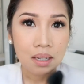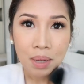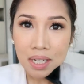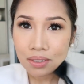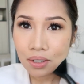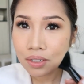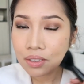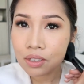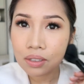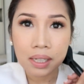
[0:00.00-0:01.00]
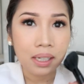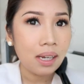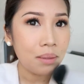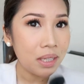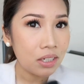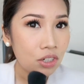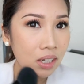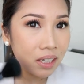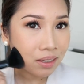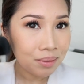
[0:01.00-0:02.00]
Am I starting to look like an A B
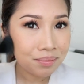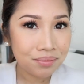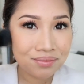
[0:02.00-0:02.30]
G?